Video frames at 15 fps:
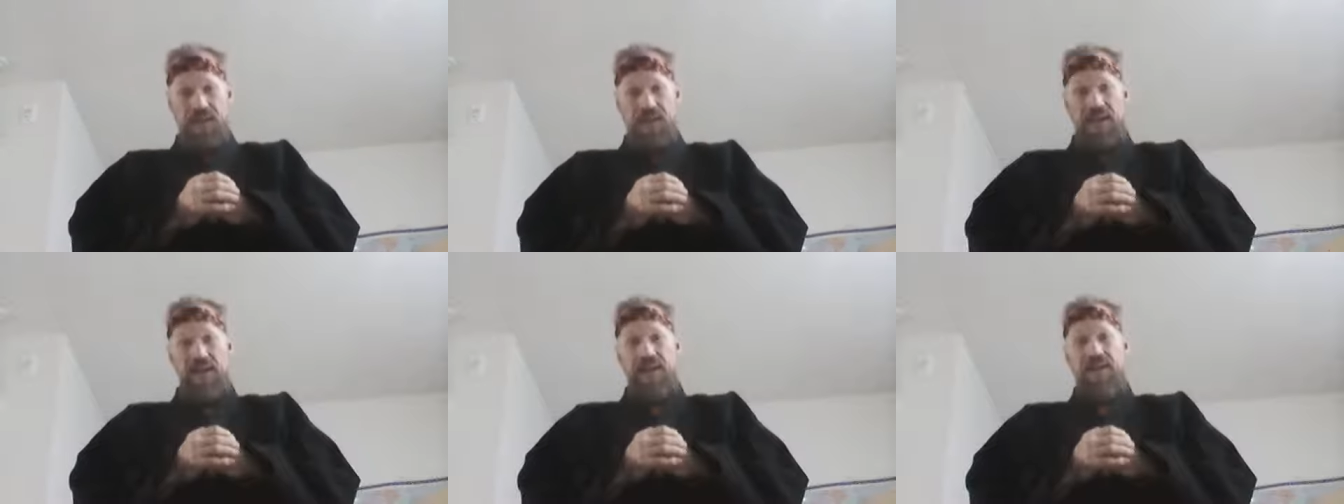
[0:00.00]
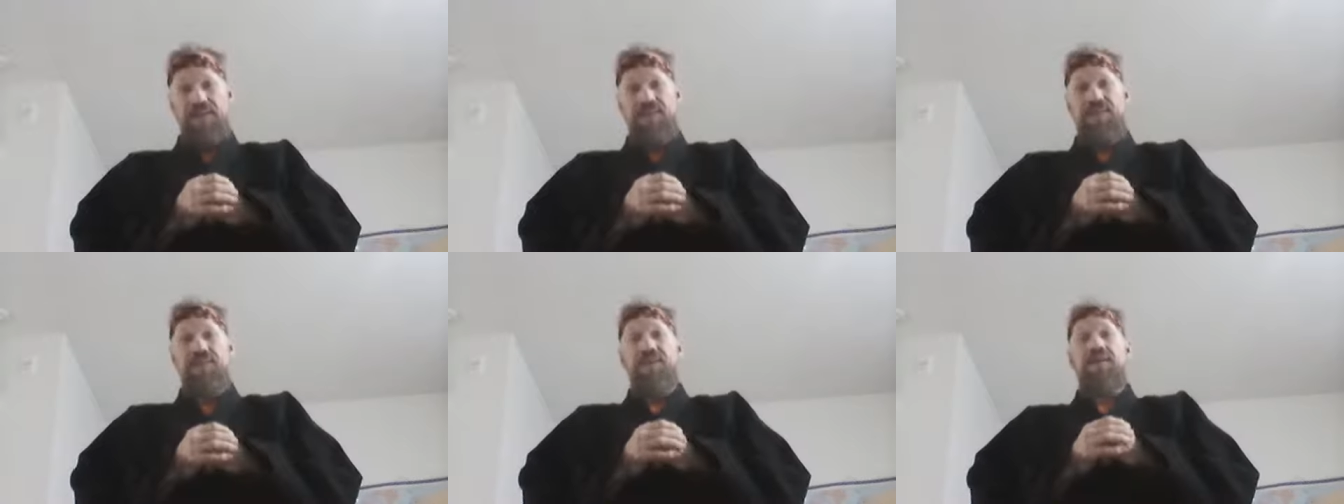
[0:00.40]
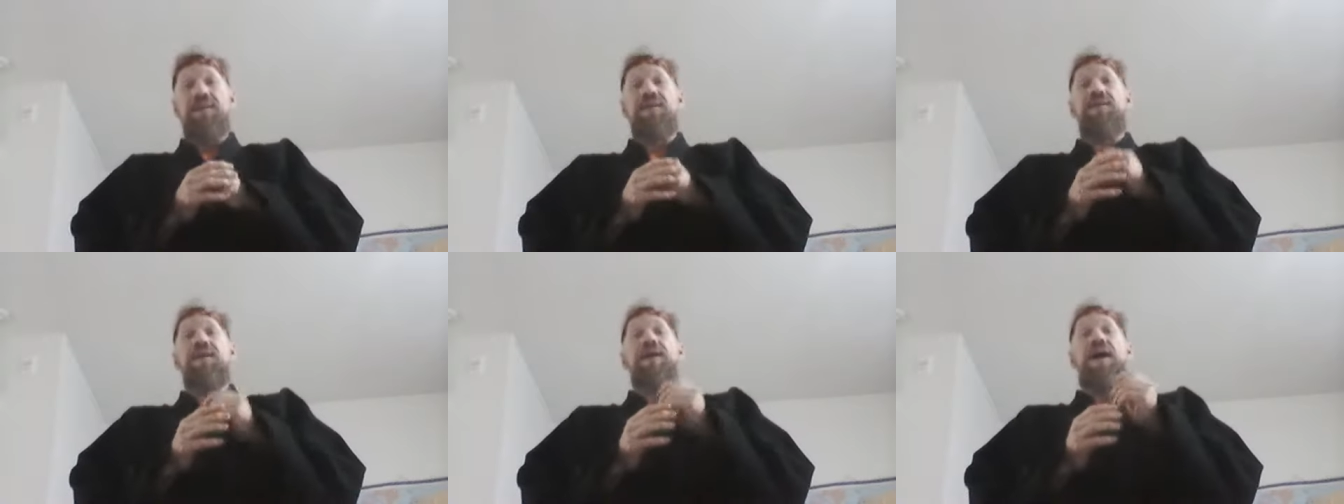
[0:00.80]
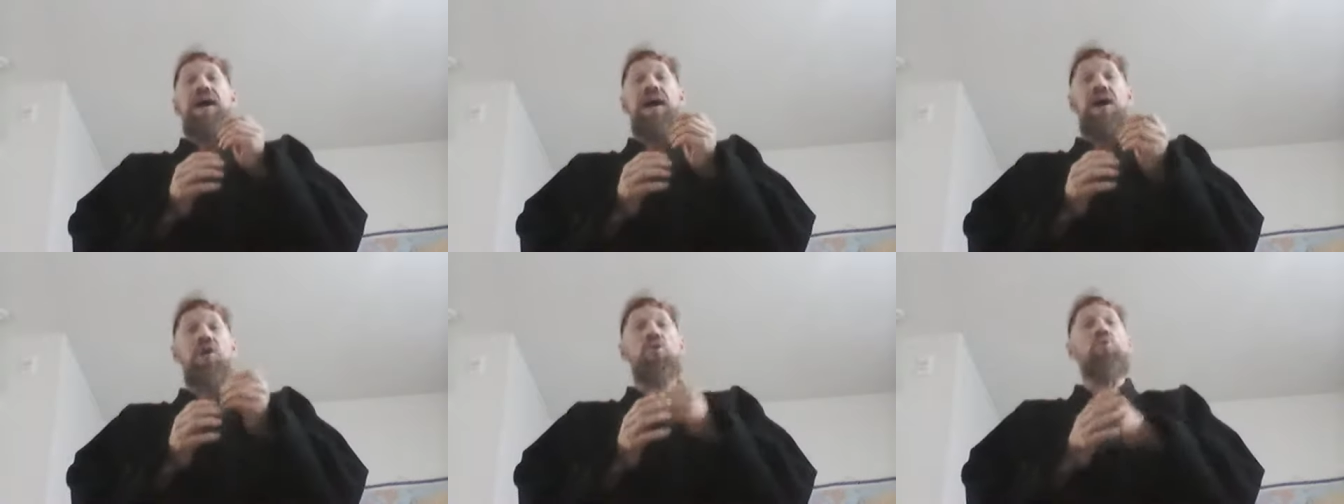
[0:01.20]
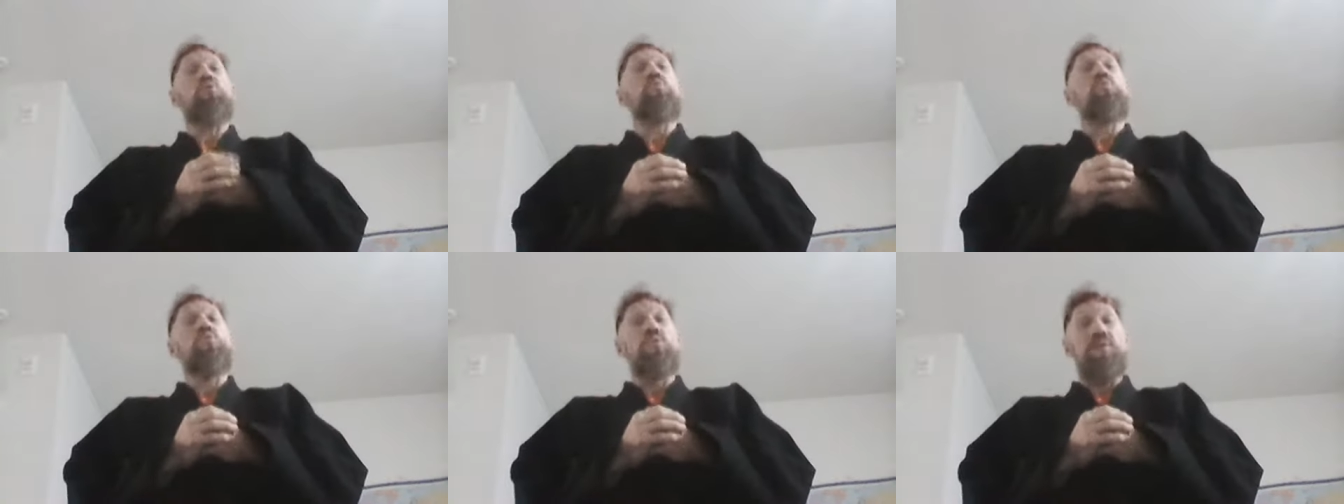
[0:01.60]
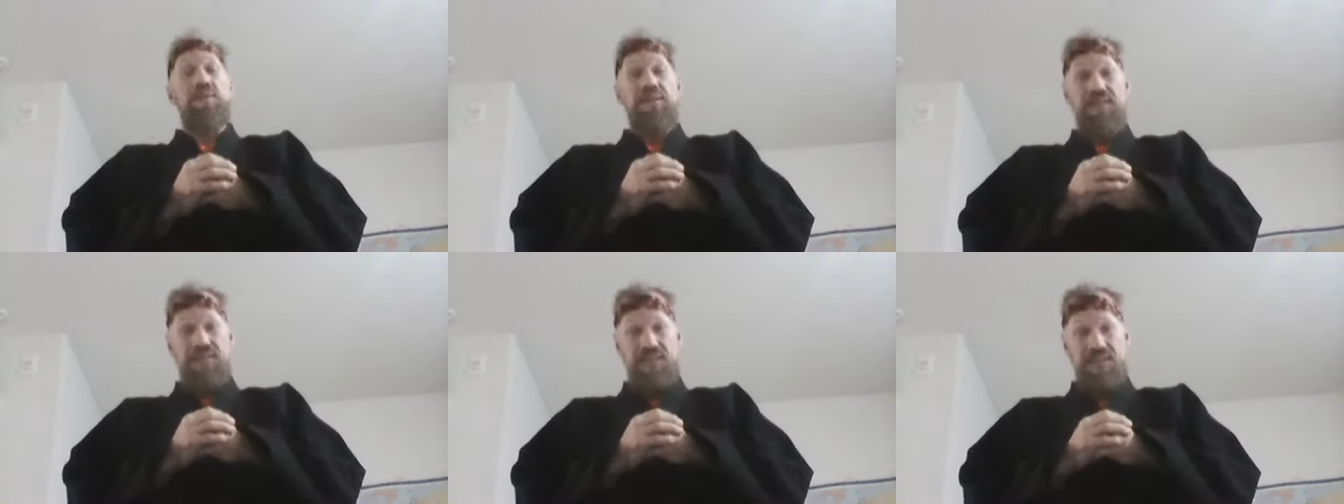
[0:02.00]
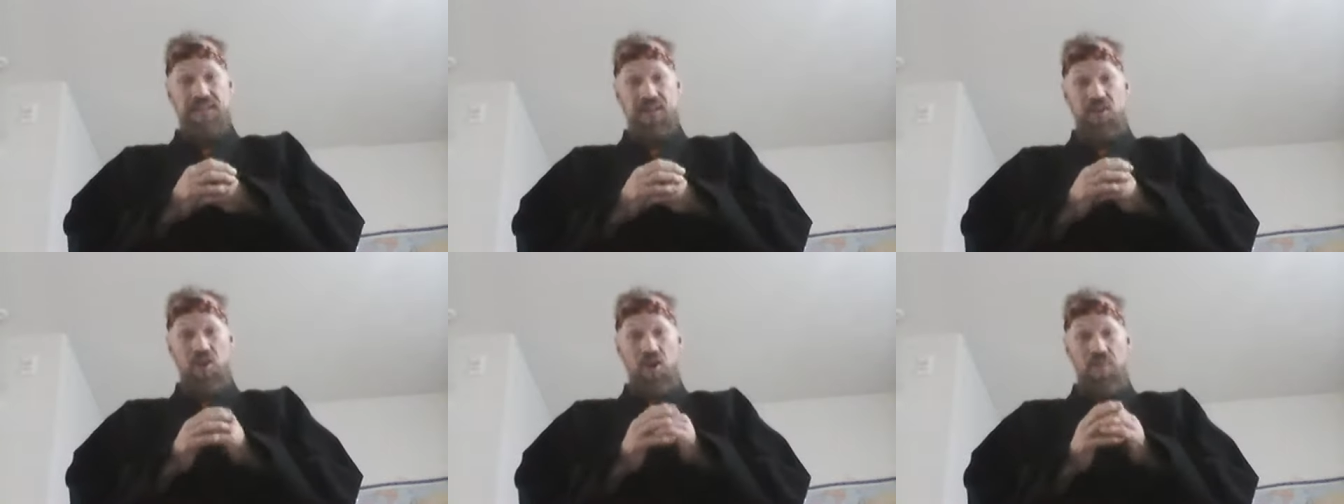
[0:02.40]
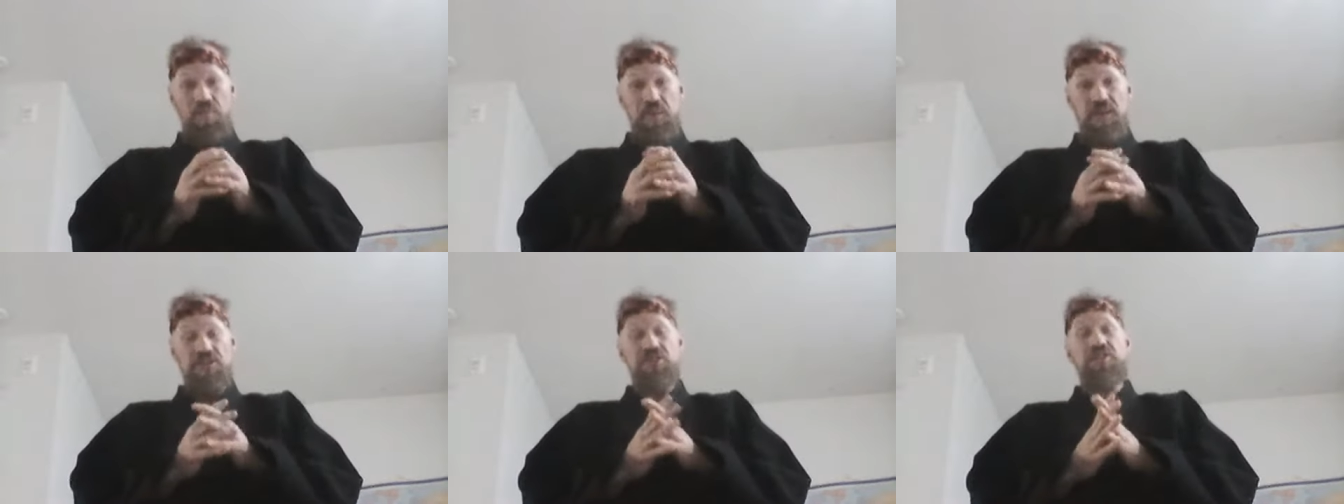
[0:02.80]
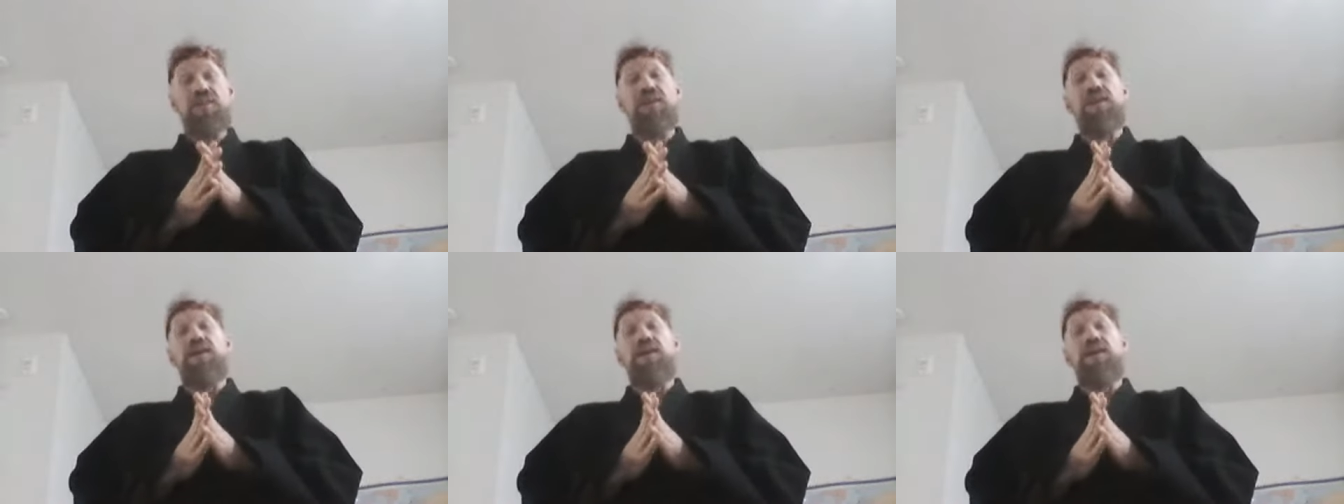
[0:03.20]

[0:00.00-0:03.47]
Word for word: and how this is accomplished